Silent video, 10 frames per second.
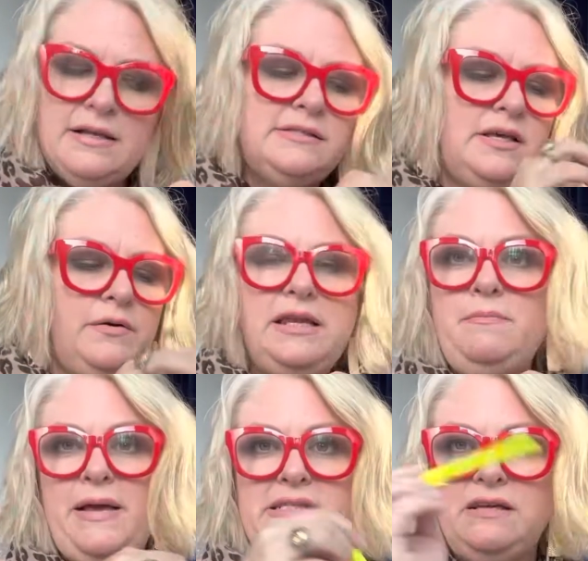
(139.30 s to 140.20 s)
so
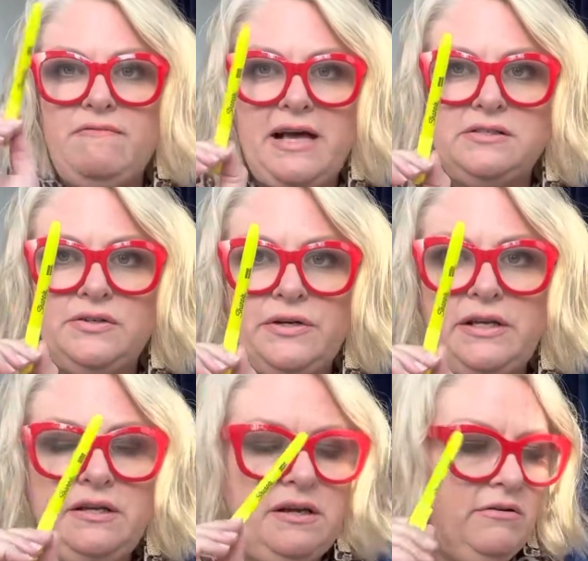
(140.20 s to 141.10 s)
any basic facts are
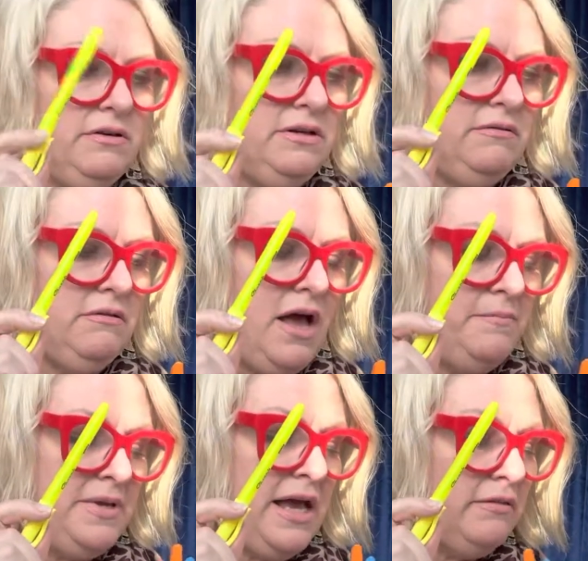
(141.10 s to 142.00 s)
in
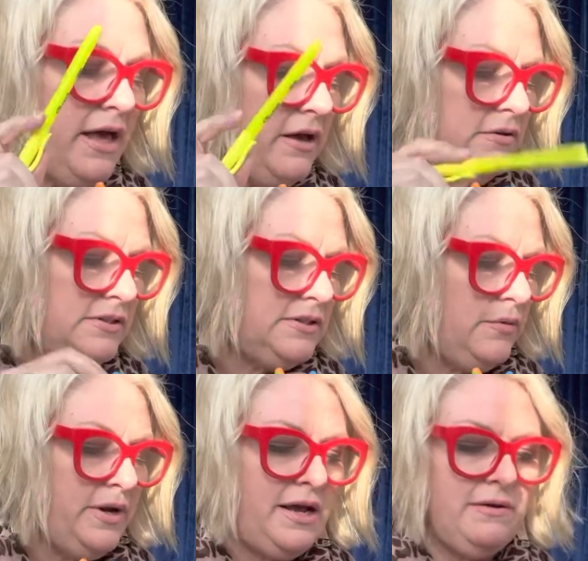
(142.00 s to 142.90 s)
yellow. So
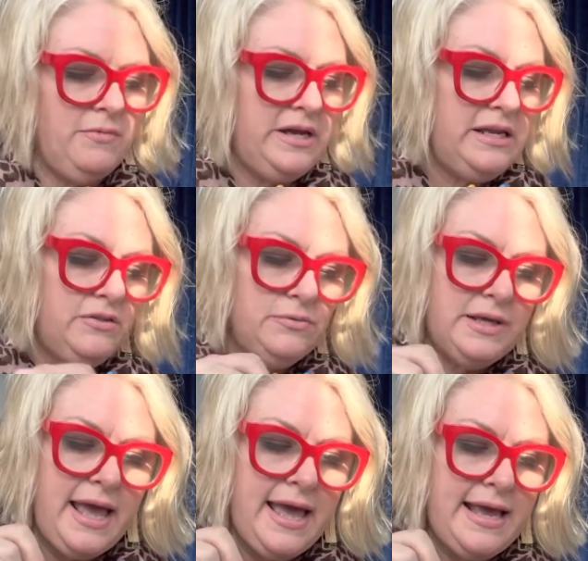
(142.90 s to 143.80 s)
when I'm reading through a
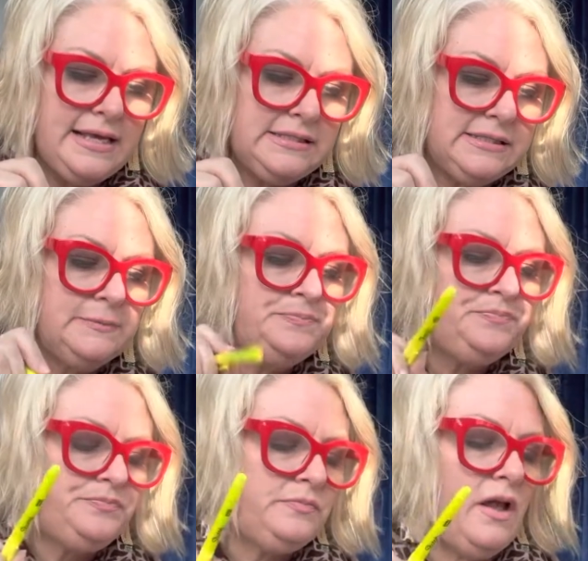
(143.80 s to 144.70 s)
case,
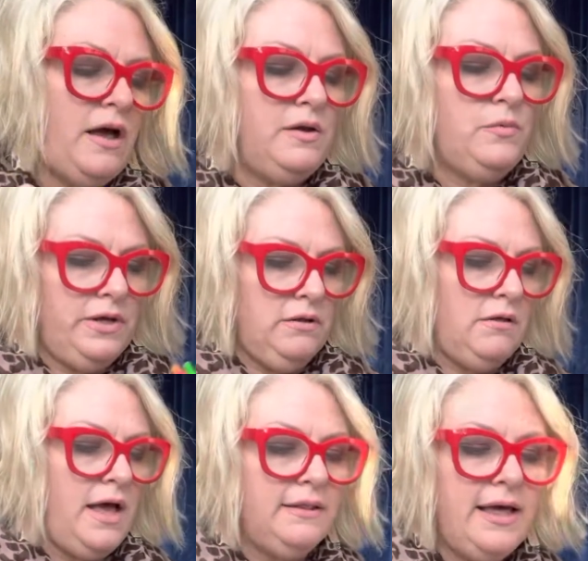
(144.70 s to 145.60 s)
I will
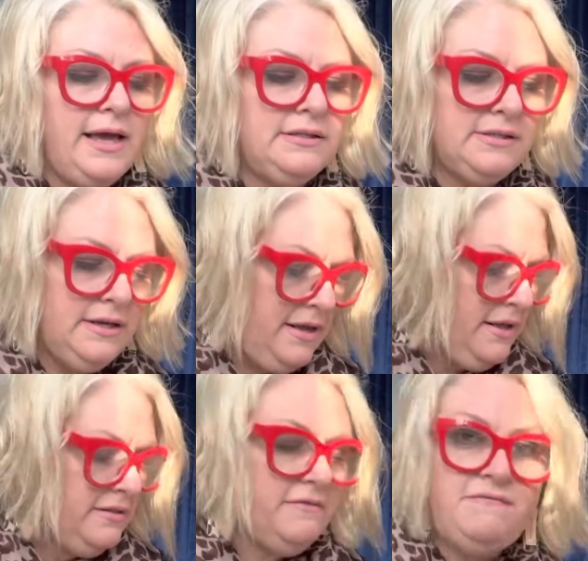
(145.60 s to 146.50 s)
highlight
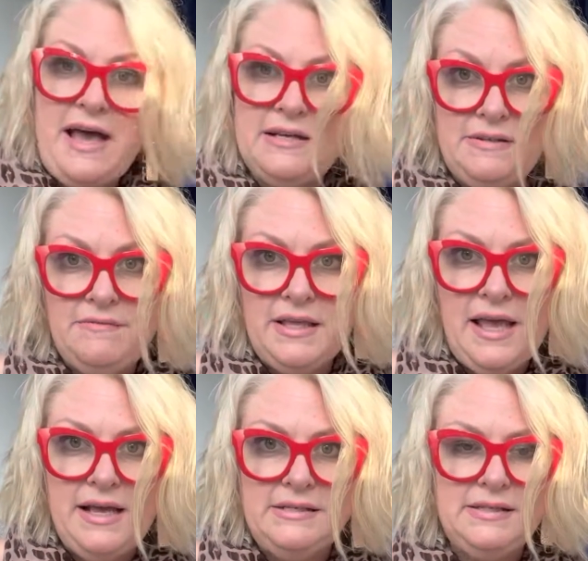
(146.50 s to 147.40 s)
the facts of the
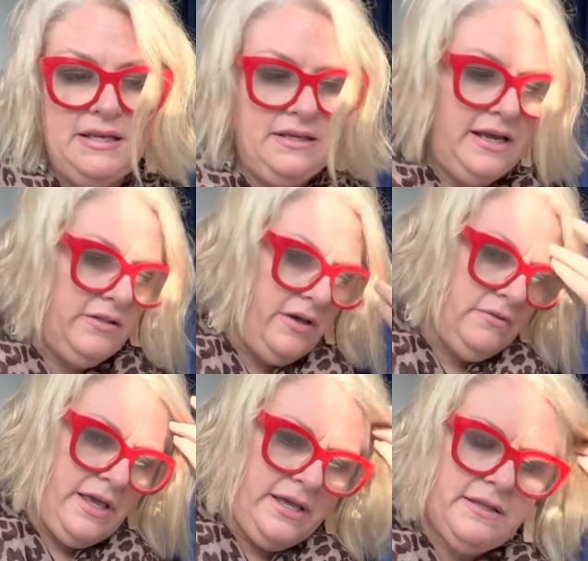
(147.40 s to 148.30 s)
case in yellow,
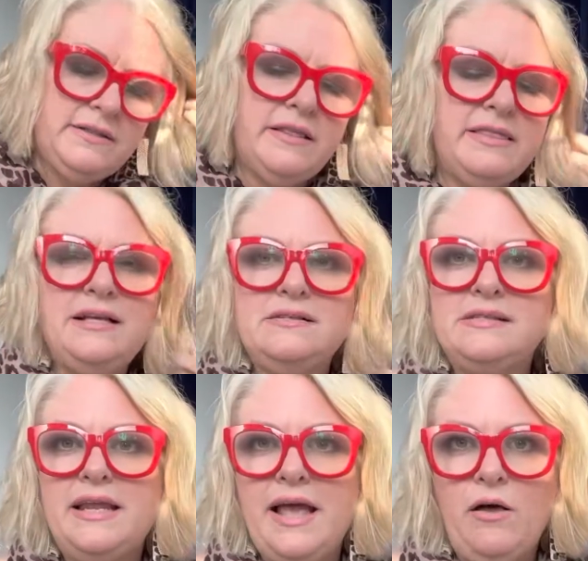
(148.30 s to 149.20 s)
like the things
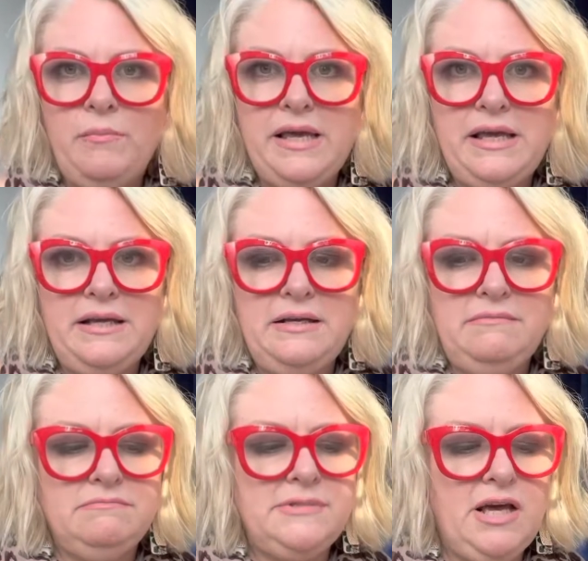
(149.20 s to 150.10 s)
that help
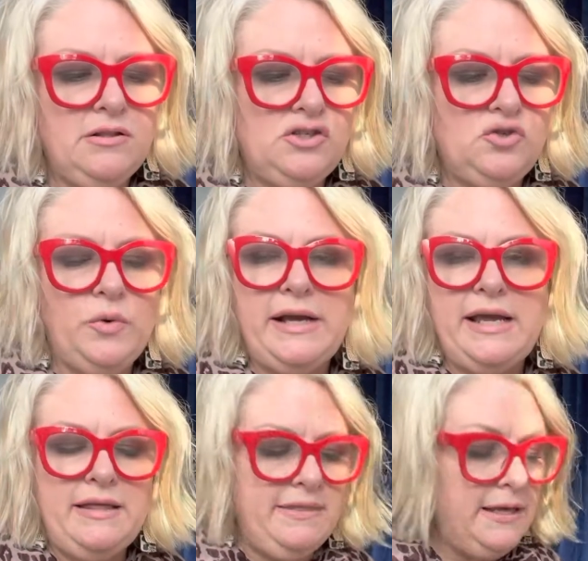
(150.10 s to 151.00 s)
me tell the
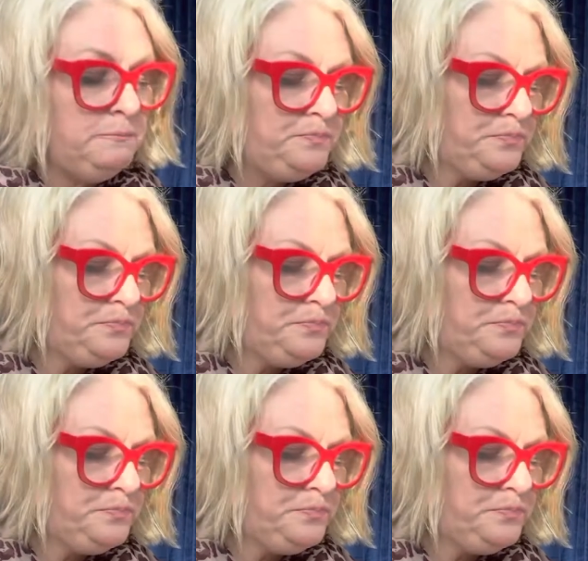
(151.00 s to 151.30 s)
story. And then